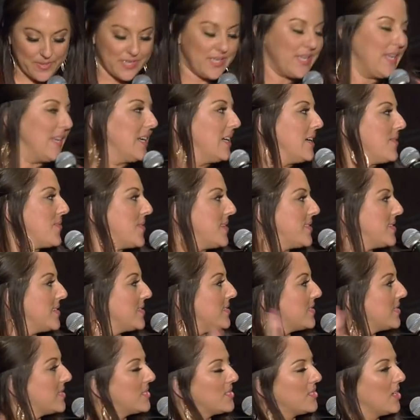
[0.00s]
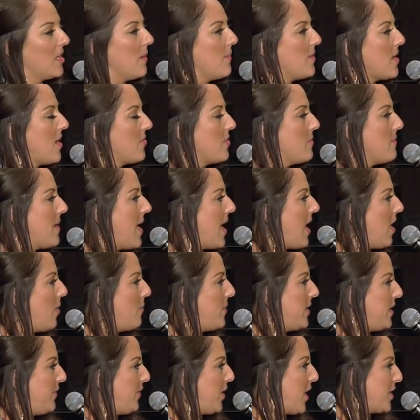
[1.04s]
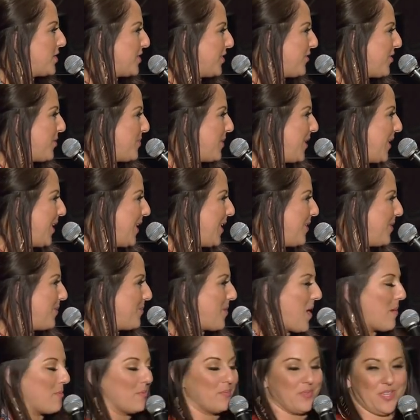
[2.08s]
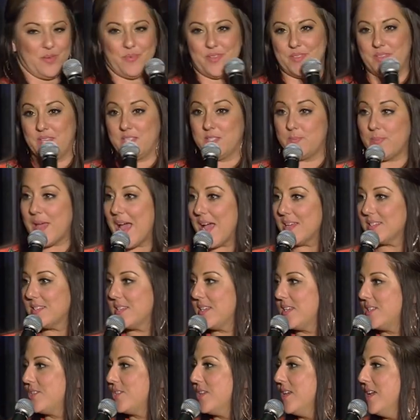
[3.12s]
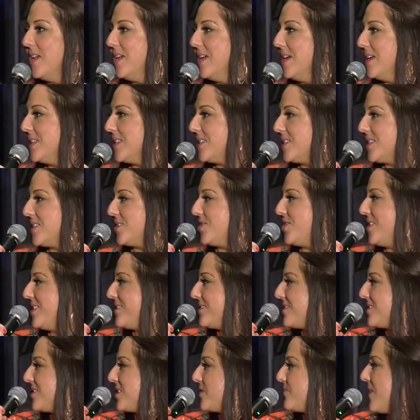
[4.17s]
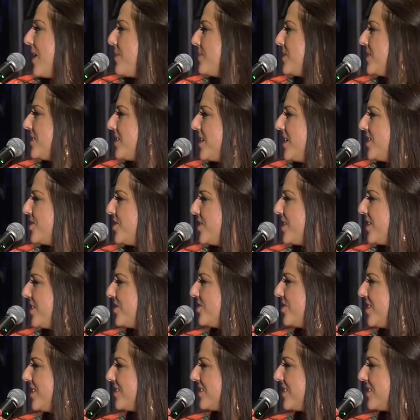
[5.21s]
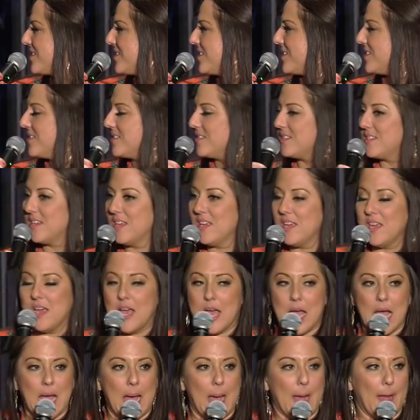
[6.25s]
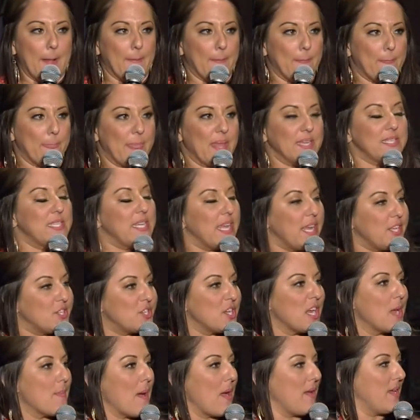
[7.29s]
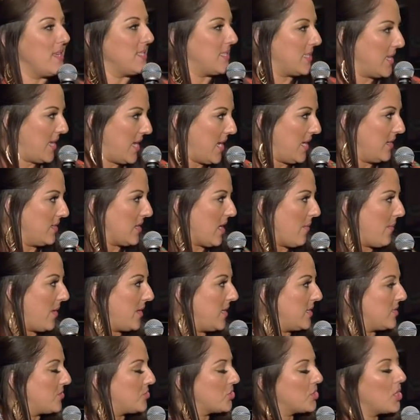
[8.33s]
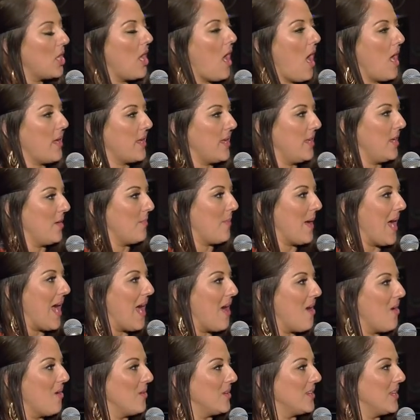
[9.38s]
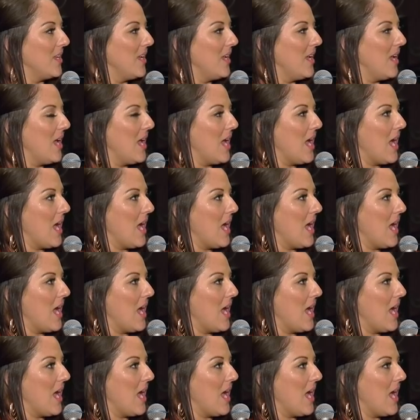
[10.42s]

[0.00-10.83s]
to jump in here. This is the Sermon on the Mount. Many of you guys are familiar probably with this passage. This is Jesus' famous teaching. Jesus is um, teaching about his kingdom, and he's talking about